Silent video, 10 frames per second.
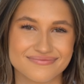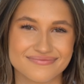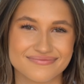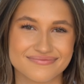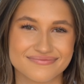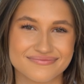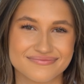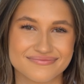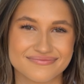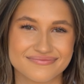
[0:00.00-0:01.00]

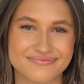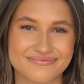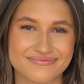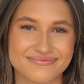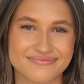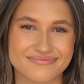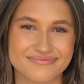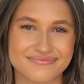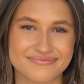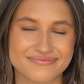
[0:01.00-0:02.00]

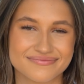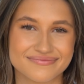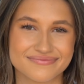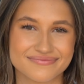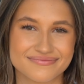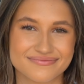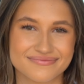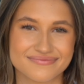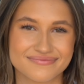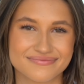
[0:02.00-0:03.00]

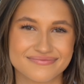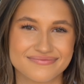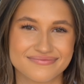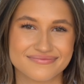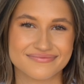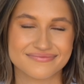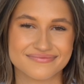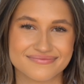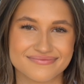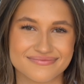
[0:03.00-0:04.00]

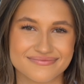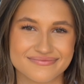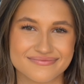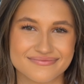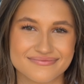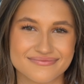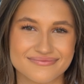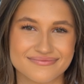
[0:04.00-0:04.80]
This person isn't speaking.